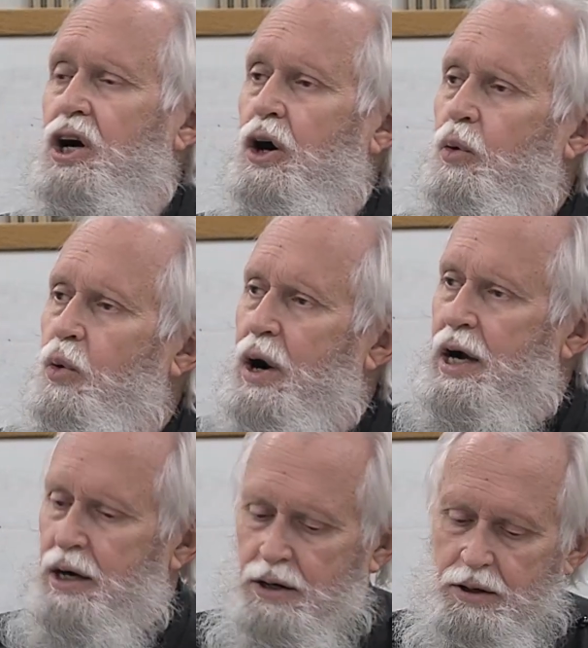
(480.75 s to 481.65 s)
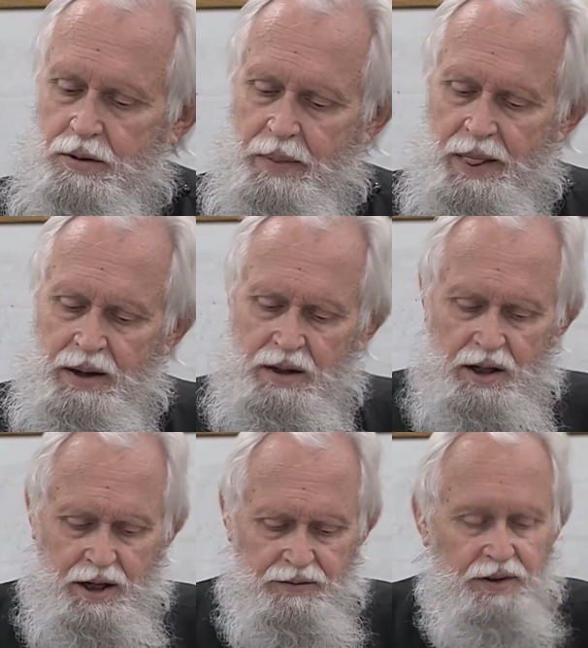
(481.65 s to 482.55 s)
aware
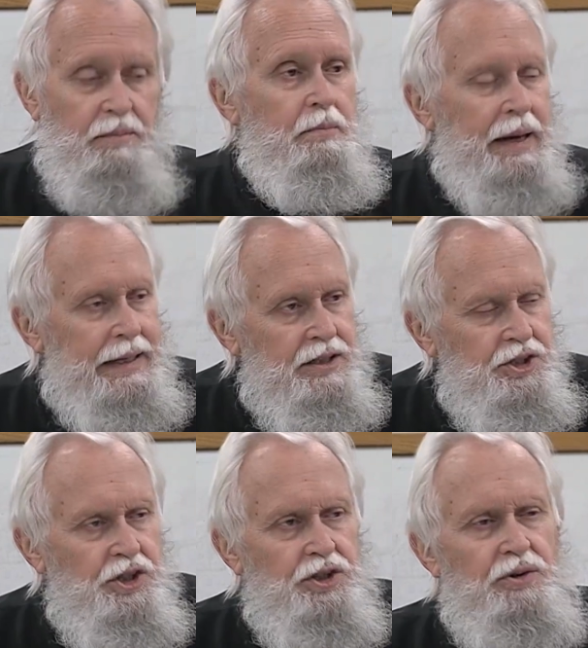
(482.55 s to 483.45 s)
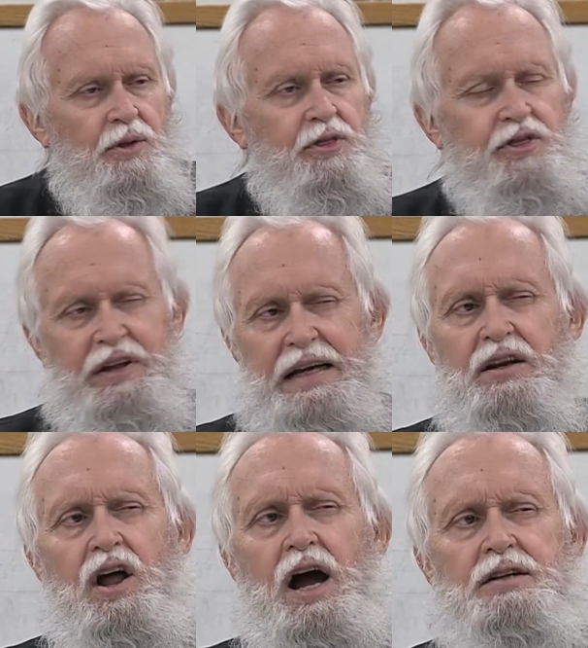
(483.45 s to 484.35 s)
of the major
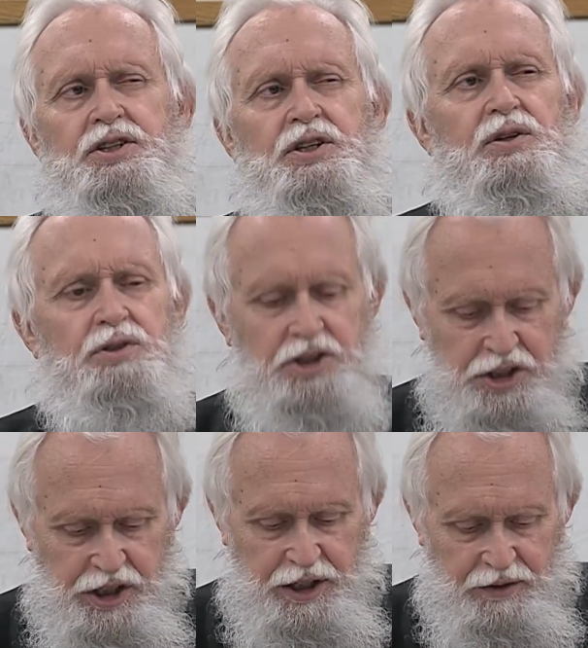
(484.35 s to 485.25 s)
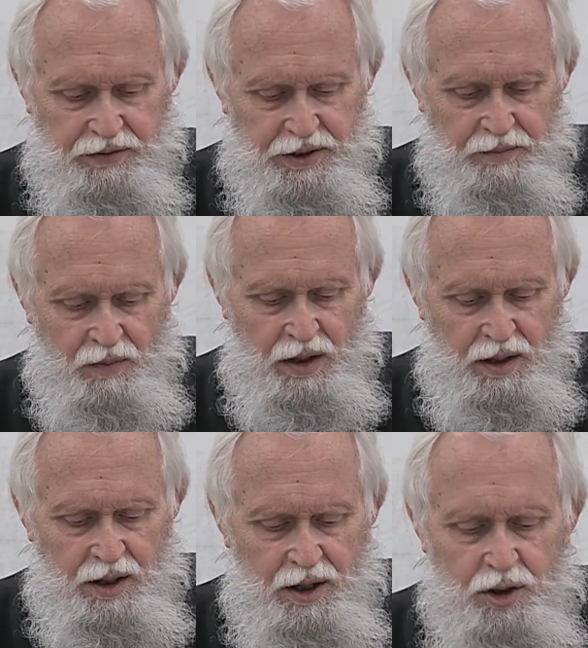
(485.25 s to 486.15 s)
theological shift
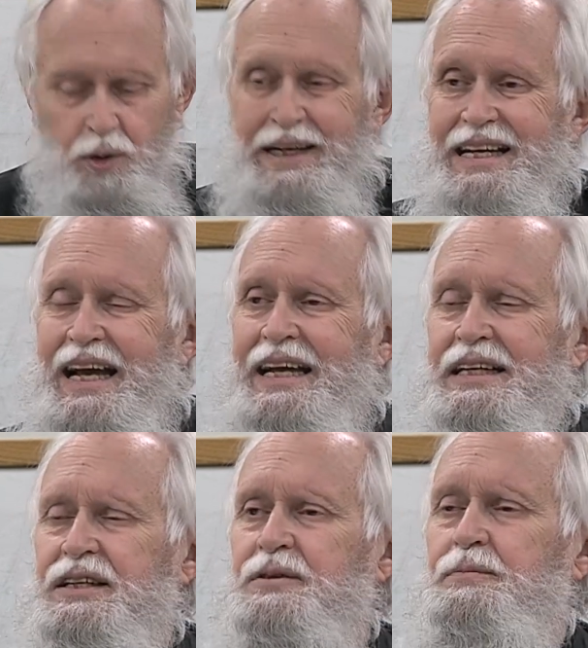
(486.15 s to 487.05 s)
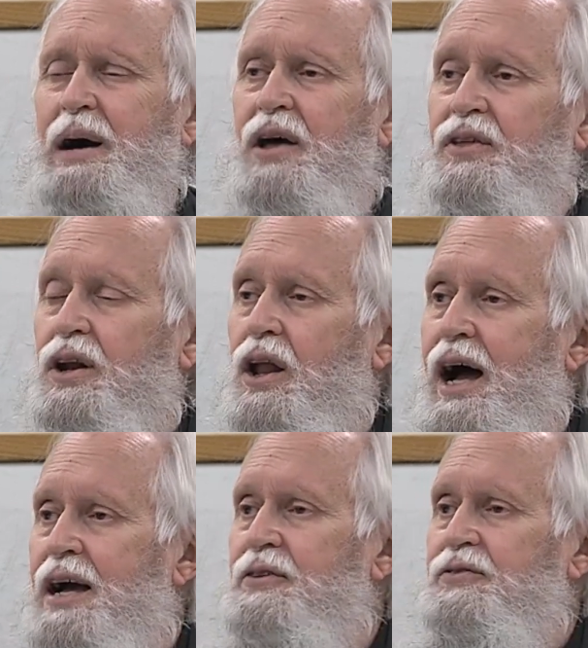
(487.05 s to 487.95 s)
created by the
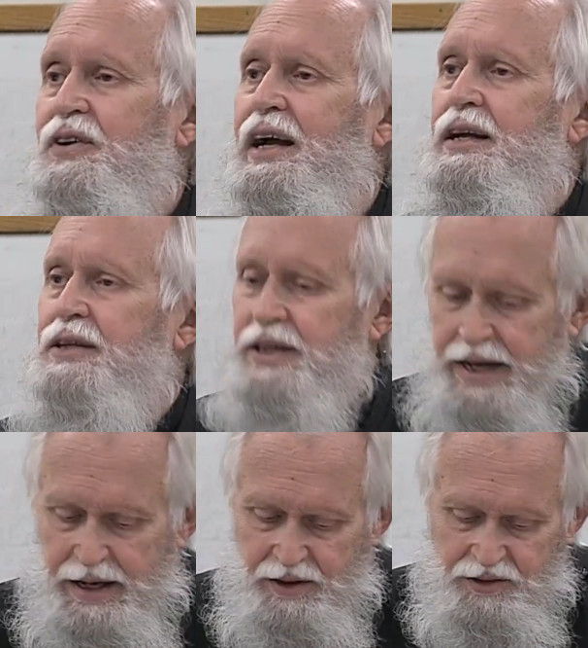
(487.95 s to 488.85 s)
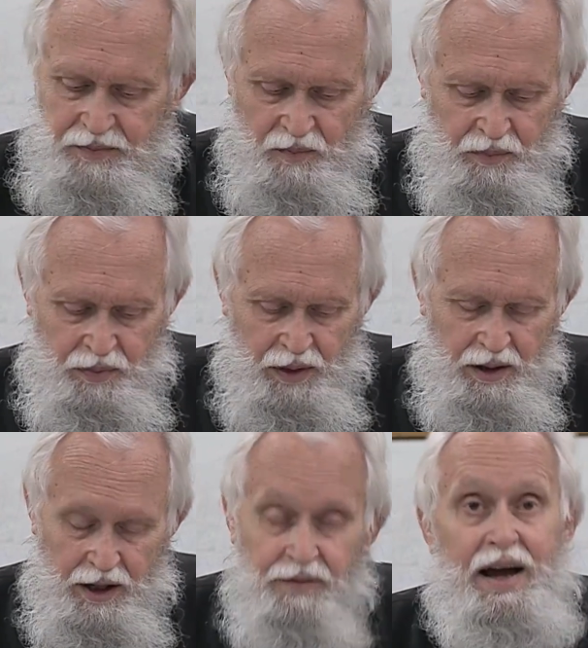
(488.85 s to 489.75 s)
life and death
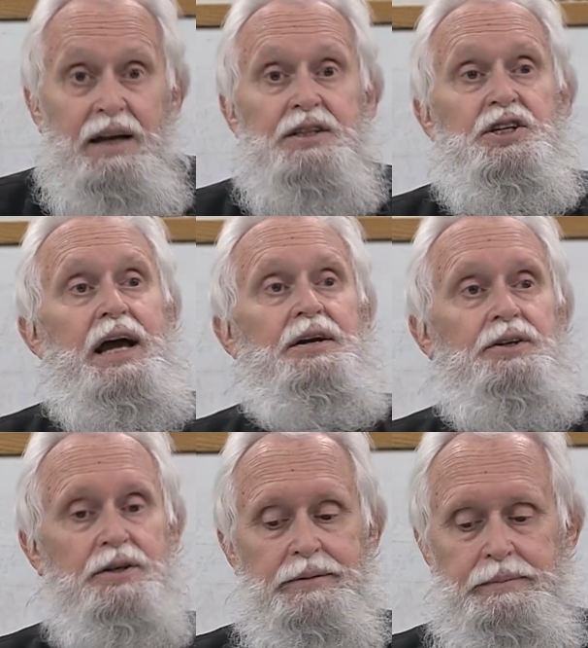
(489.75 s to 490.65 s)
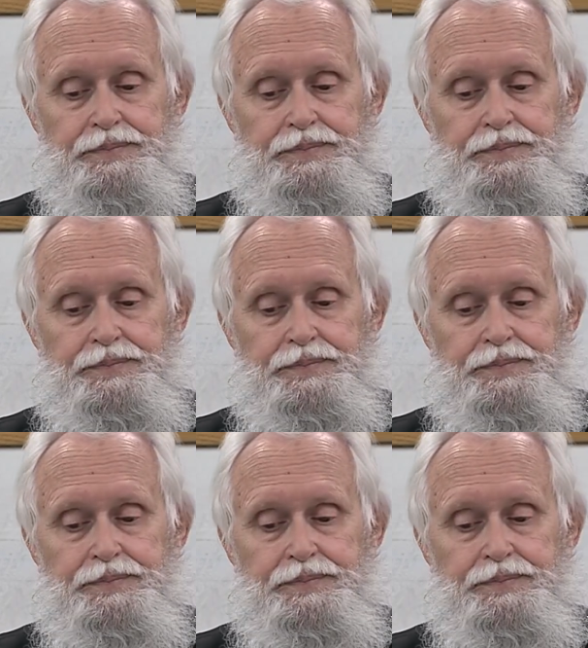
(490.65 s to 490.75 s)
of Alexander.